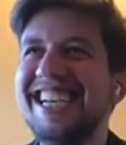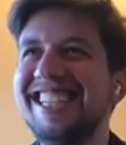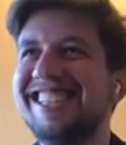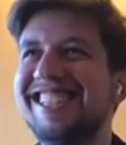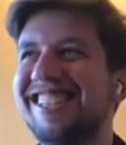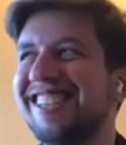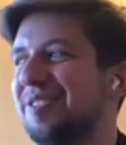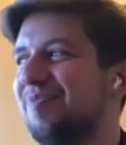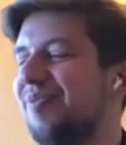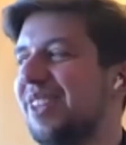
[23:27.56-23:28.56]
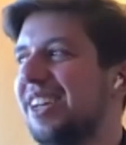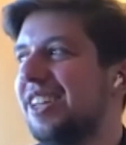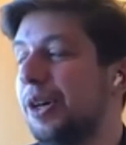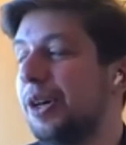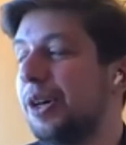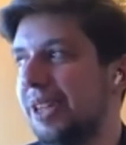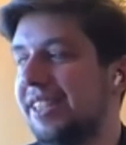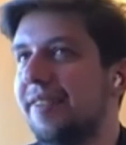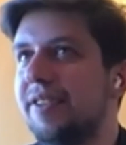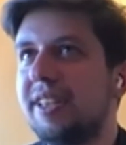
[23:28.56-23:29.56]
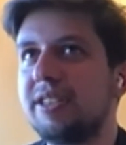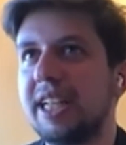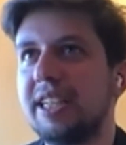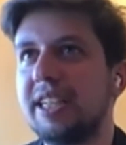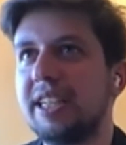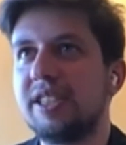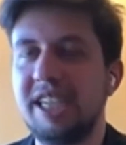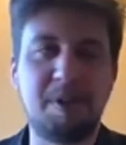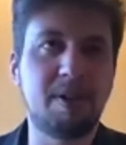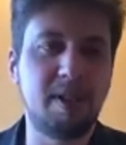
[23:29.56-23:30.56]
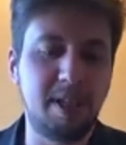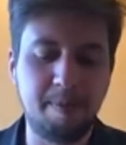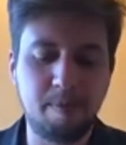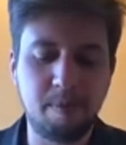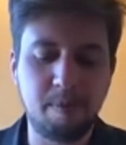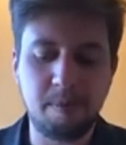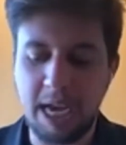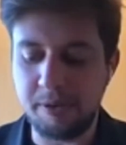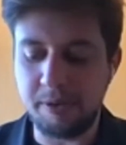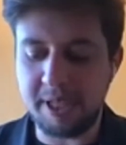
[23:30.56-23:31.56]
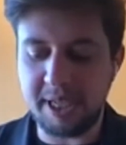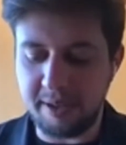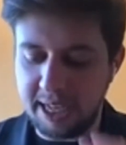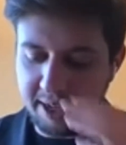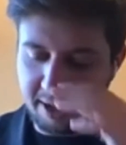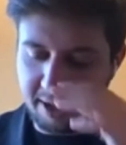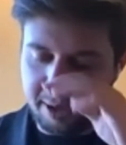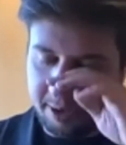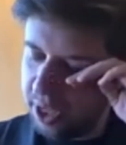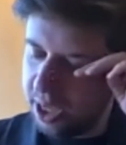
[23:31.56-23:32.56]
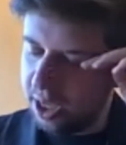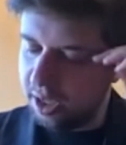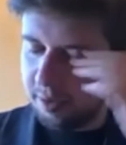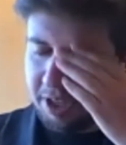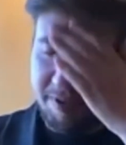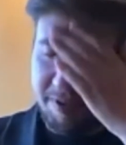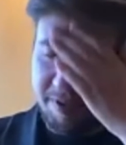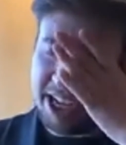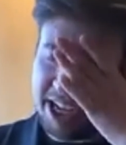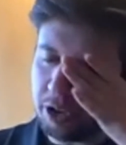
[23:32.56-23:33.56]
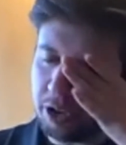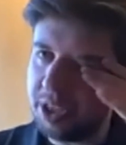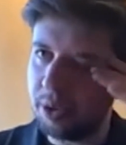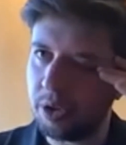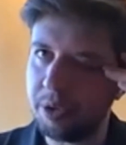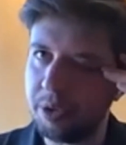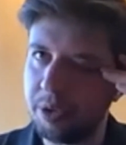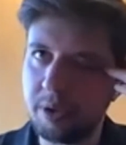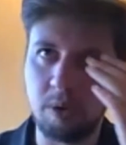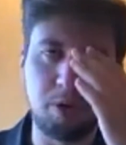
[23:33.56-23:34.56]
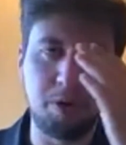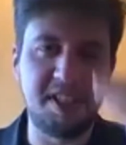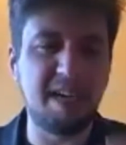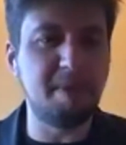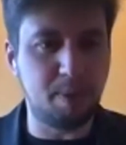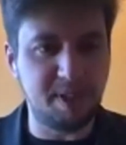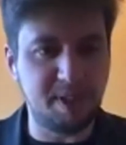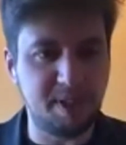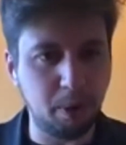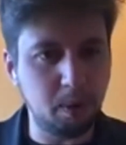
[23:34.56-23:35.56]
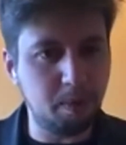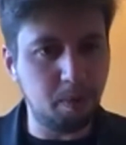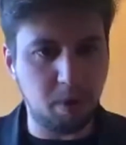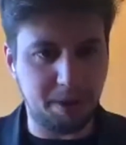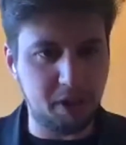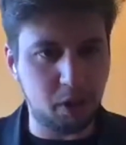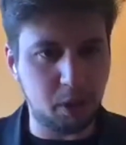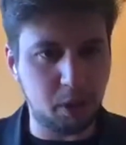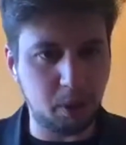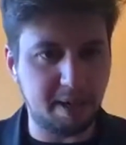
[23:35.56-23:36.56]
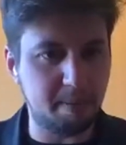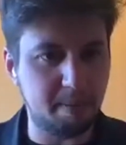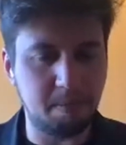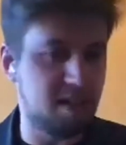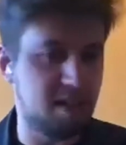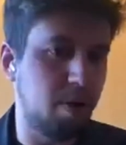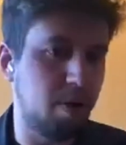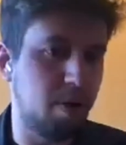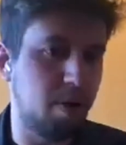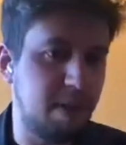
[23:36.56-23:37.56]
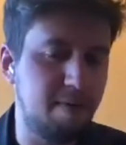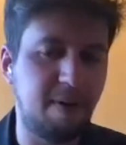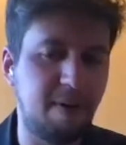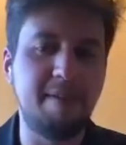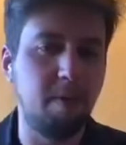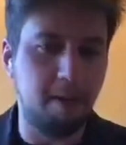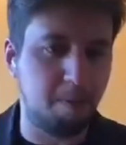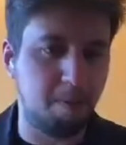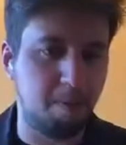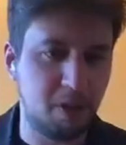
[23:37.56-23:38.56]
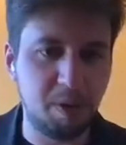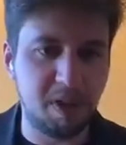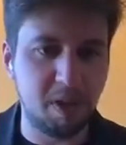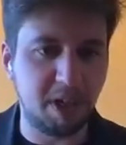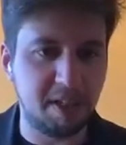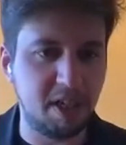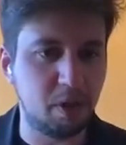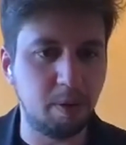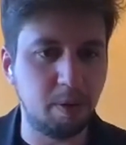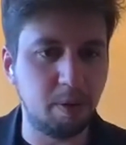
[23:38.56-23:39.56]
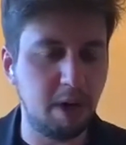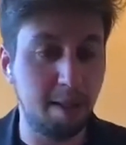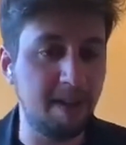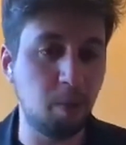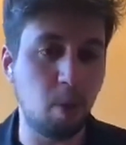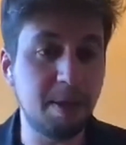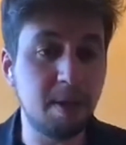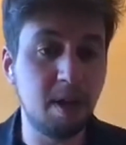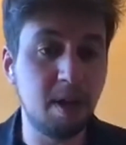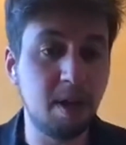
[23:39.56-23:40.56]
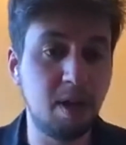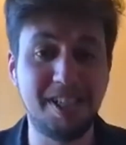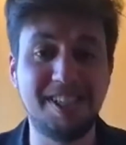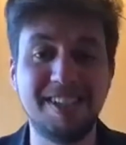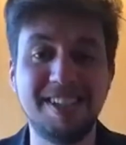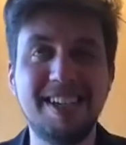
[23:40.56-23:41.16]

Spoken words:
it's definitely a challenge, especially as you said, like InVision had a great document called the design maturity model, where they showed like there's roughly 5 levels of maturity within an organization. And level 1, which is